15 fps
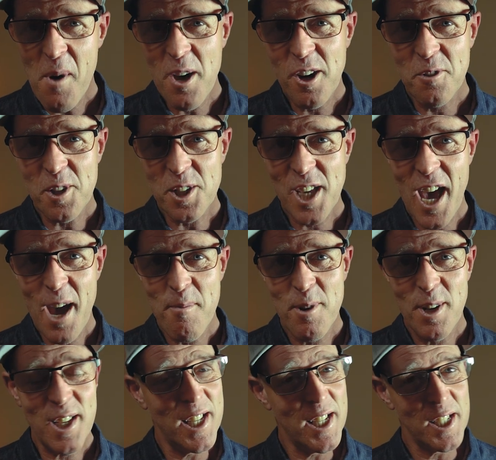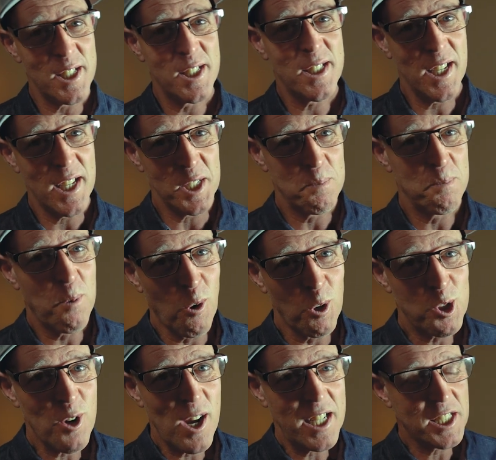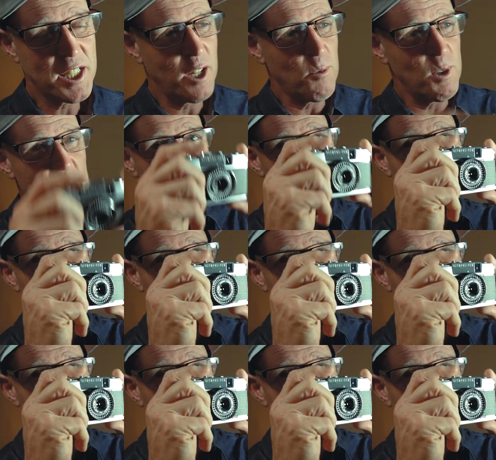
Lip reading: mode on this camera is portrait. So when you're